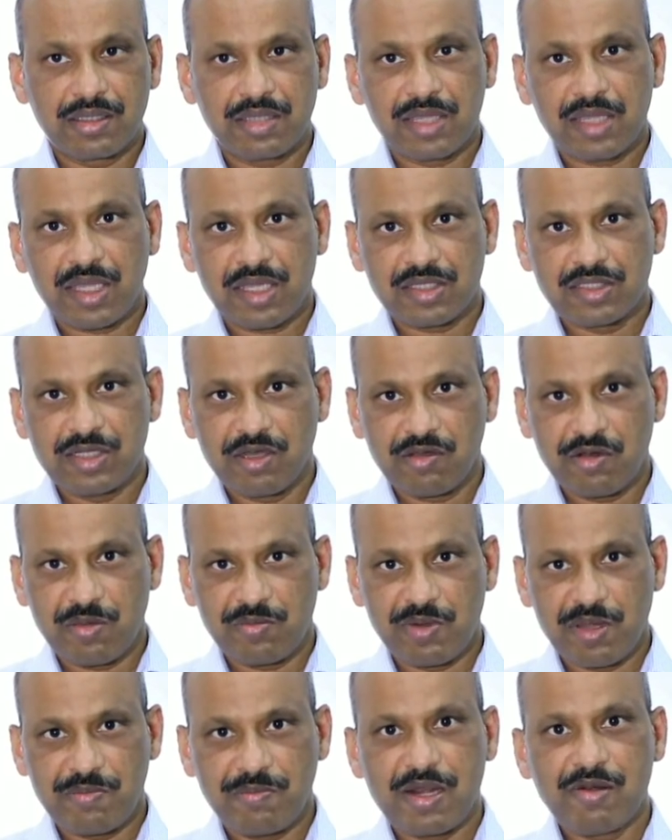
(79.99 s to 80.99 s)
He has developed
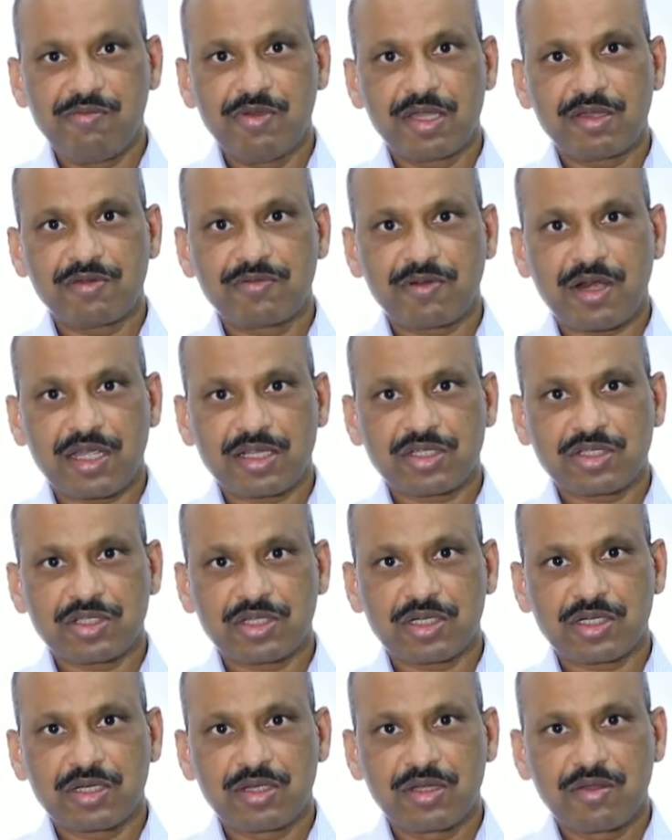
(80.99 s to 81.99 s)
a pelvic
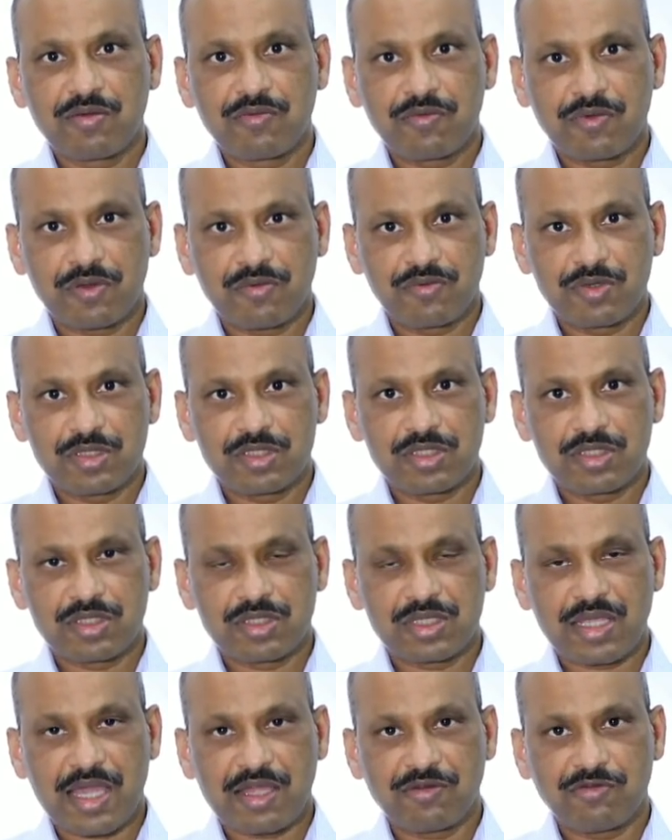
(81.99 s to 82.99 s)
fracture, for which
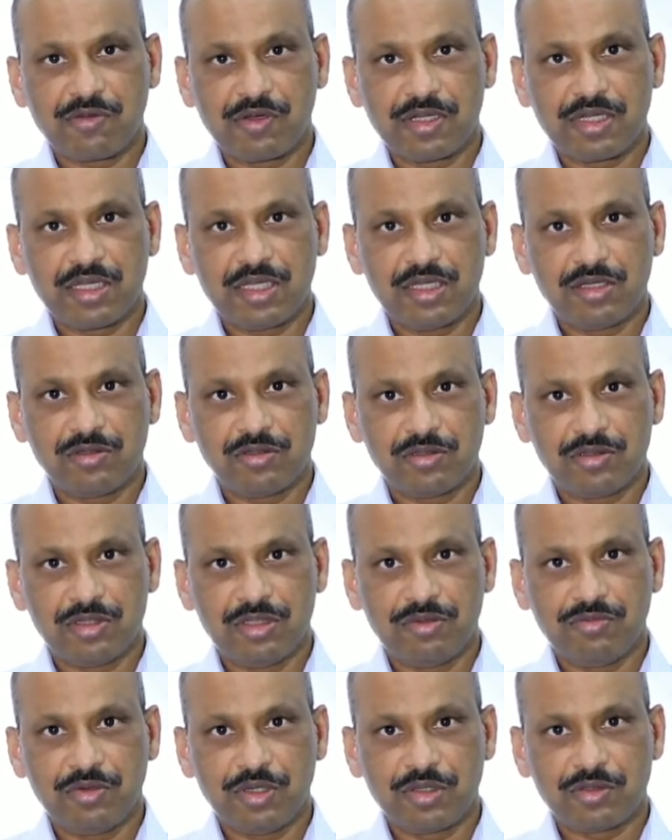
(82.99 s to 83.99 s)
thankfully
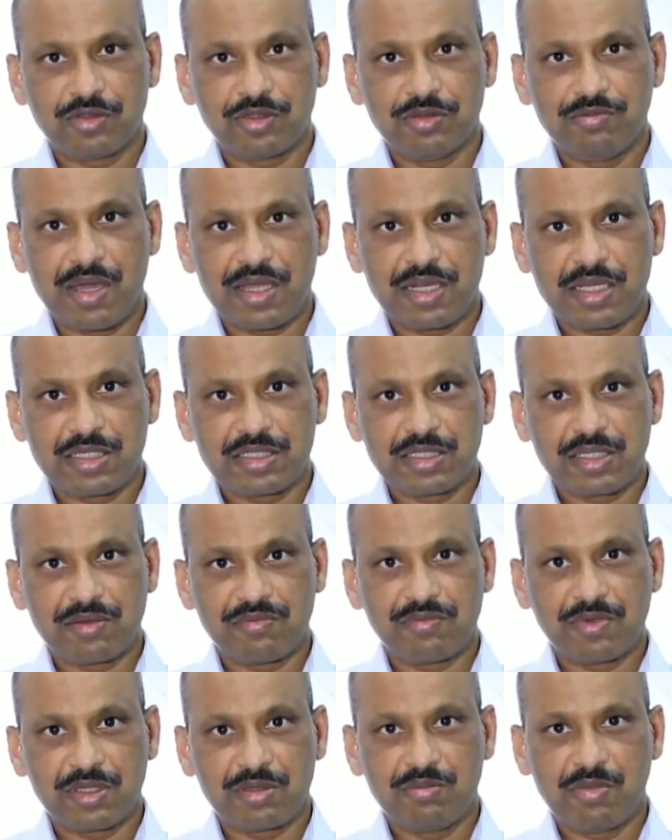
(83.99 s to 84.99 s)
we could manage him
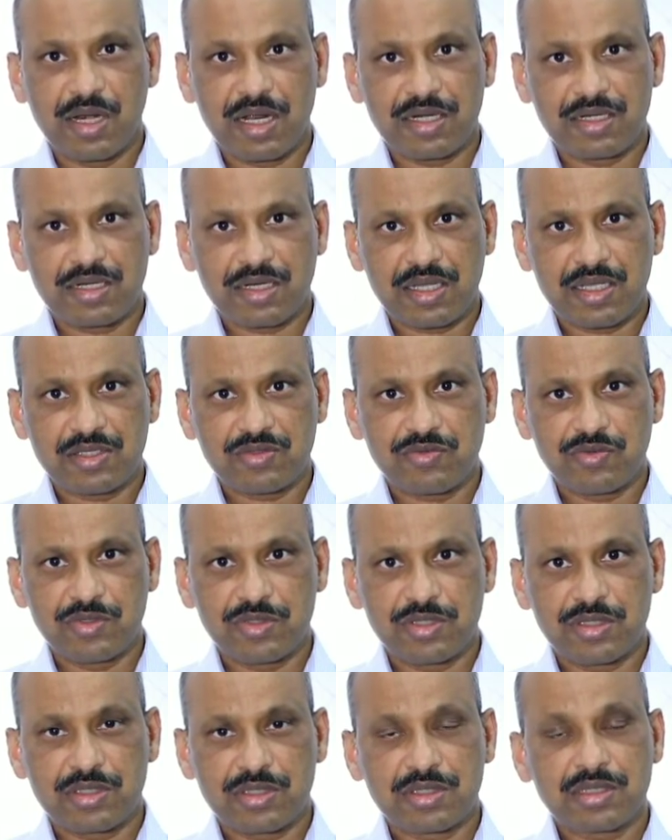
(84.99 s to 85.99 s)
with blood
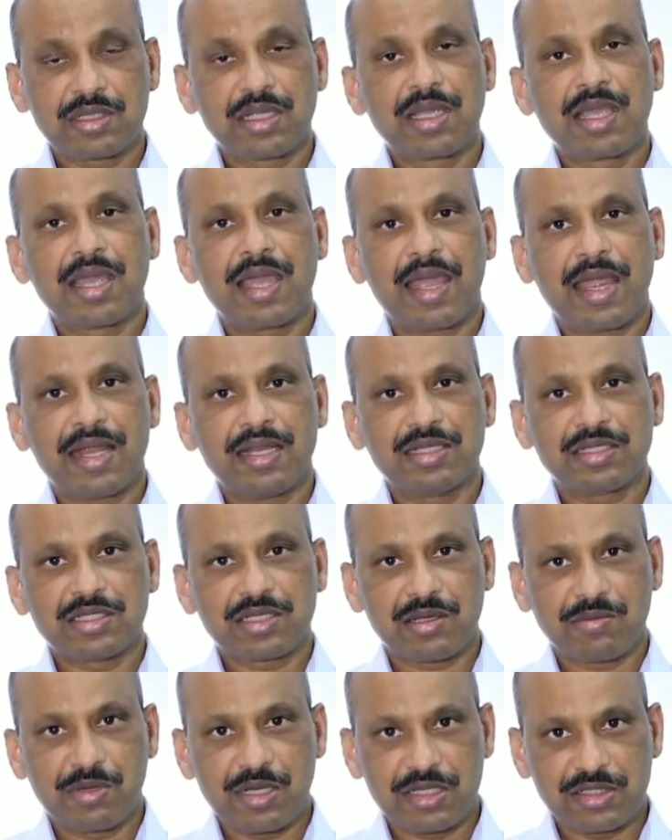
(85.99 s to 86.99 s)
transfusions and
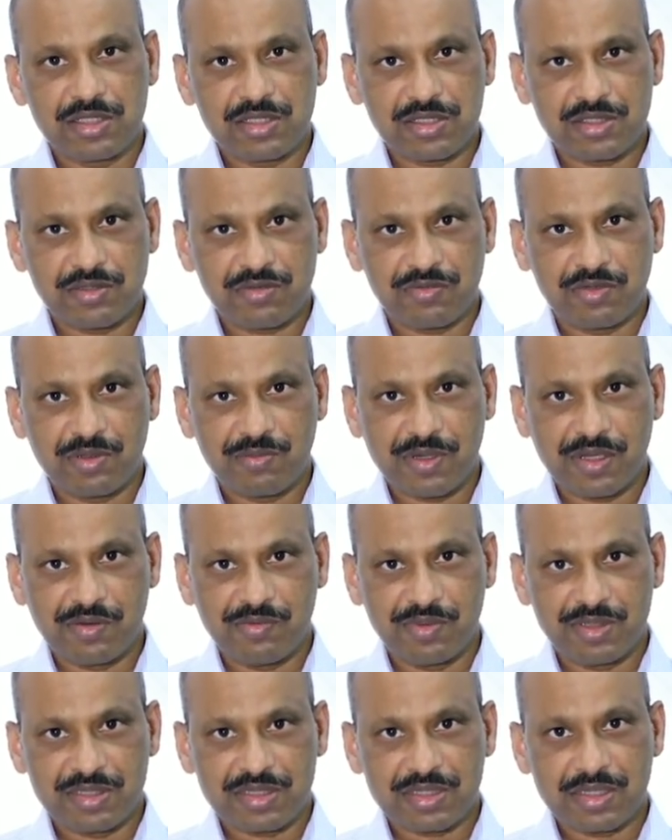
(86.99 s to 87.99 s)
stabilization of the
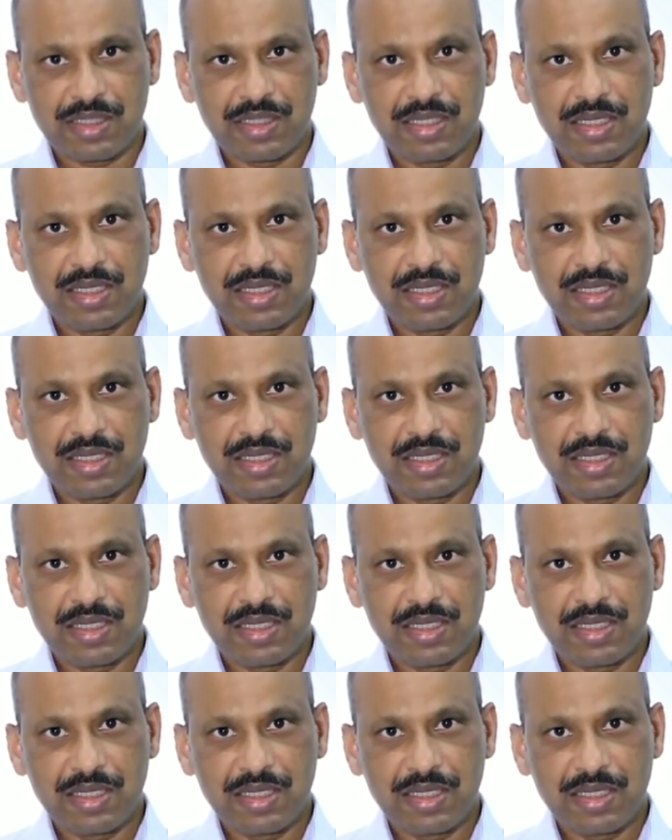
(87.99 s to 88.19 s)
pelvis.